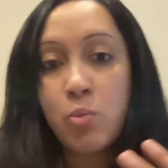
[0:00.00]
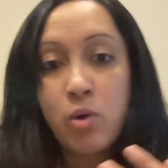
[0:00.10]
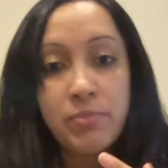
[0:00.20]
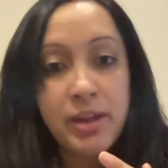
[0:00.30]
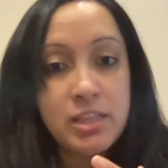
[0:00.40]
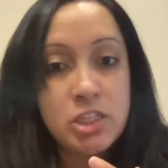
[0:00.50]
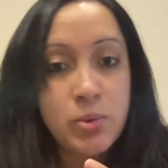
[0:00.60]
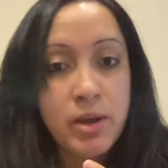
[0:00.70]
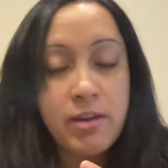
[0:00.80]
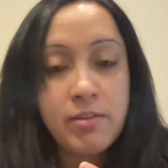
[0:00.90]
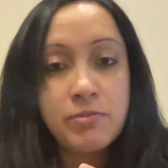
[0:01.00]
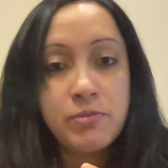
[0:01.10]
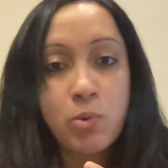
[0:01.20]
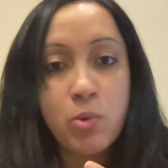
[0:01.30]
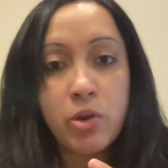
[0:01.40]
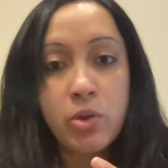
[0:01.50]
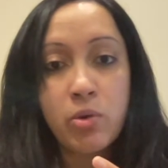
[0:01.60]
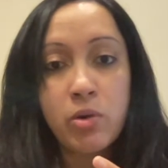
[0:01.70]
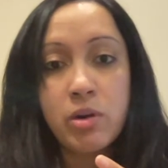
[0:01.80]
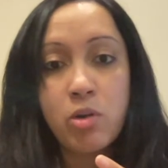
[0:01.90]
what plans you have for
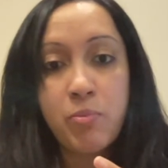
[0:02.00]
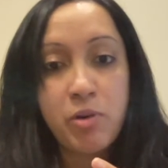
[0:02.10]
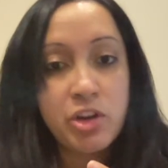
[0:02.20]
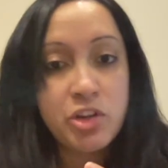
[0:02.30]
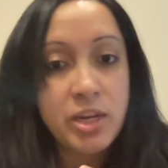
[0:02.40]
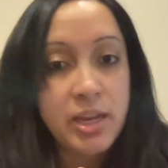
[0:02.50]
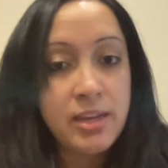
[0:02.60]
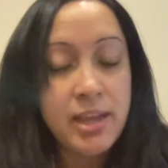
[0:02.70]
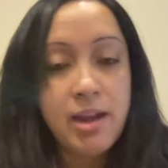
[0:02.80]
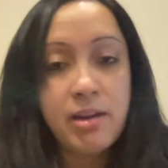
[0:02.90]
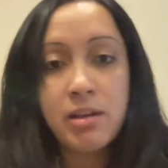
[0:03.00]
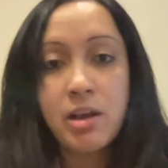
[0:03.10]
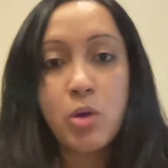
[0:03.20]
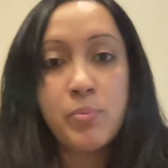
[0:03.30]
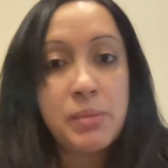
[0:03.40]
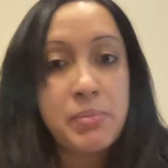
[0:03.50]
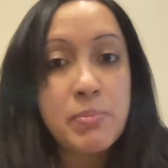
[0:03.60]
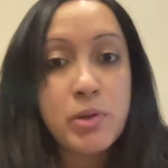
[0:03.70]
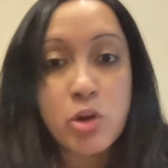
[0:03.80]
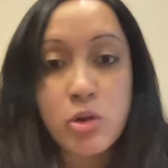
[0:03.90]
your operation in Canada, how many
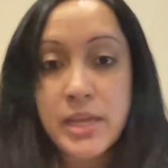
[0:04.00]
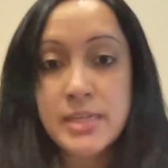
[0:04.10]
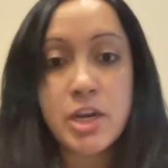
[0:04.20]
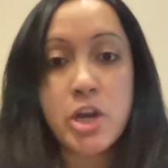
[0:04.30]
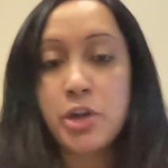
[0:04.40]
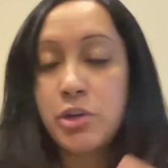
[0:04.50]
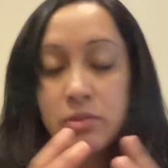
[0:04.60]
people you're looking to hire.